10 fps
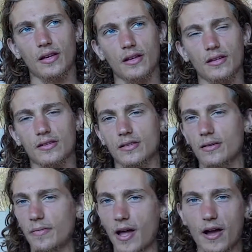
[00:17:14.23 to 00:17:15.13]
And
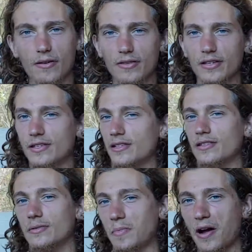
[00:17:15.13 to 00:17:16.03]
somehow this
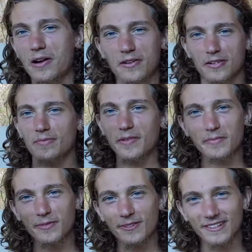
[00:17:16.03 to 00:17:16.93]
inspires
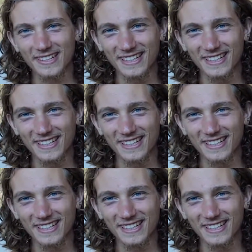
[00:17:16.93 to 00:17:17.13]
people.